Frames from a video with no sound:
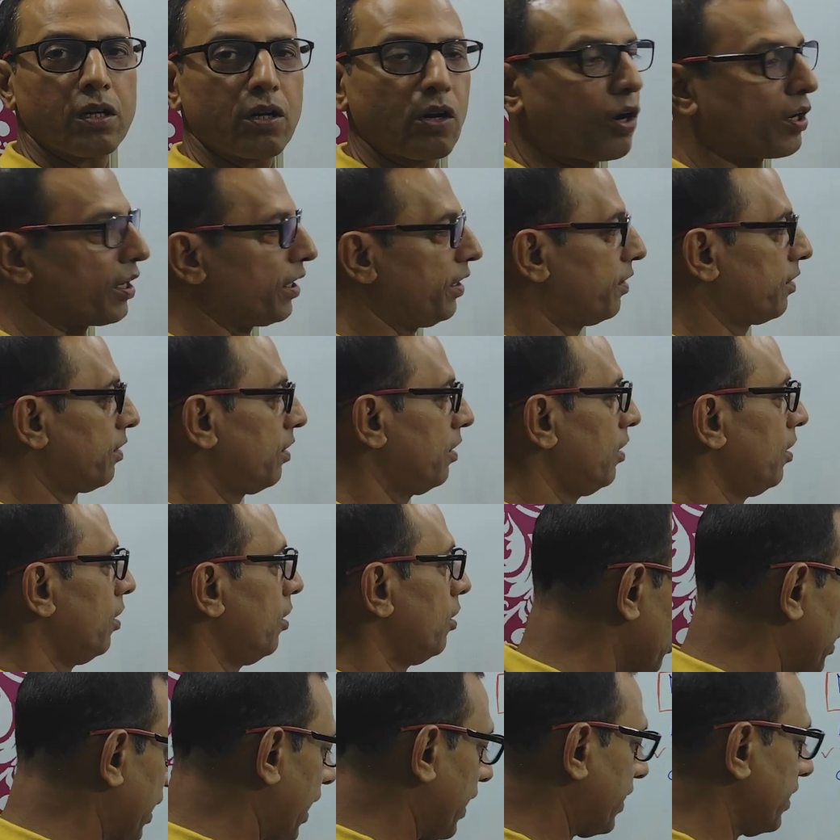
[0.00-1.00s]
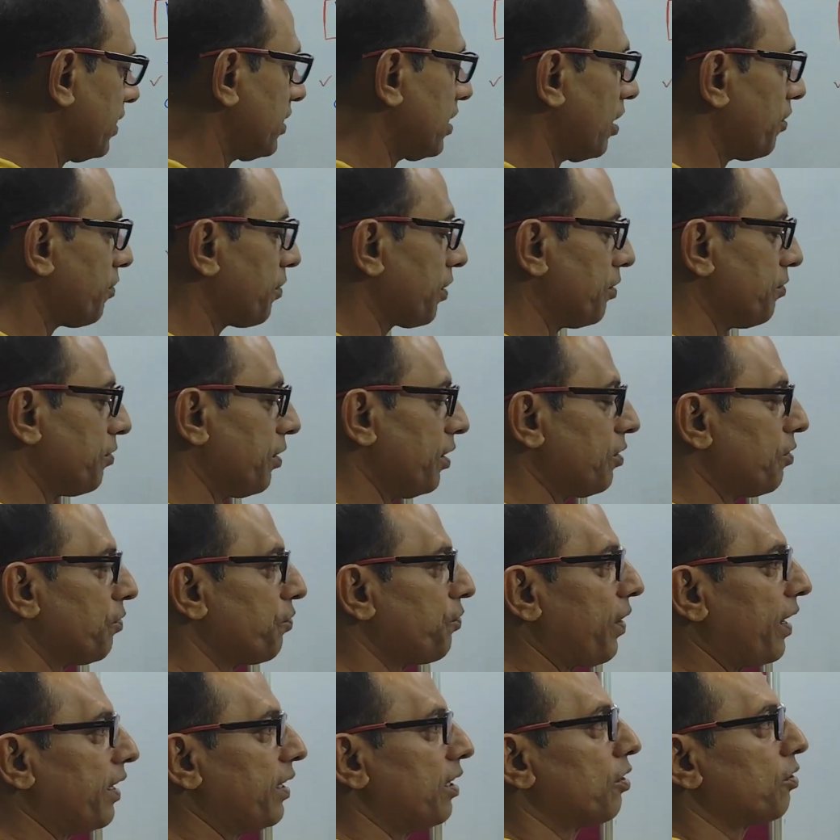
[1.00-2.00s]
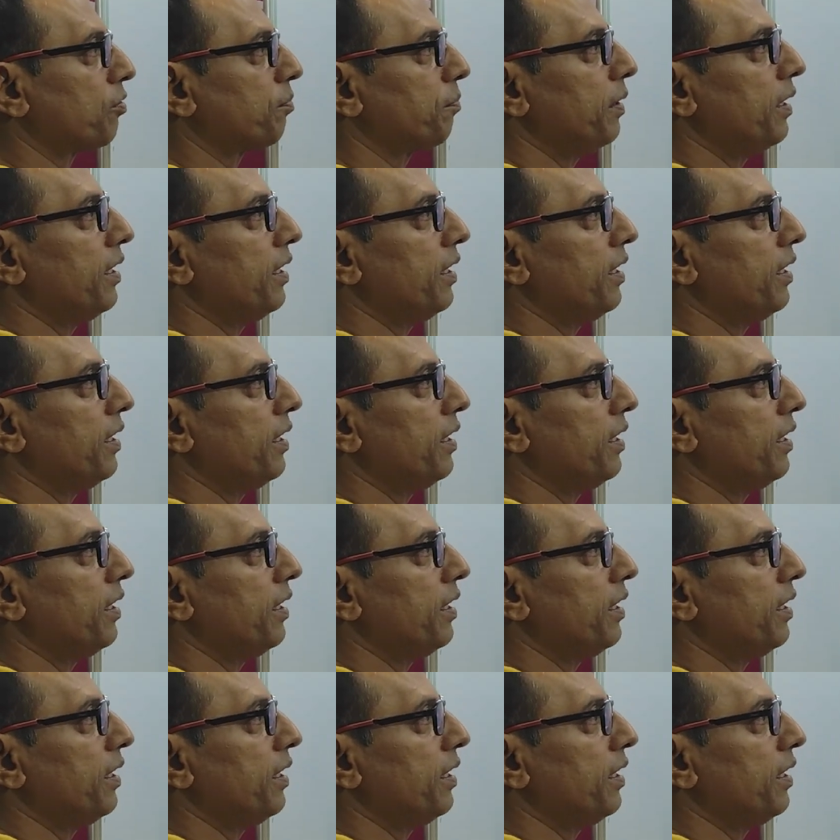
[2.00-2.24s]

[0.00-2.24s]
Got it? So that is how you need to find out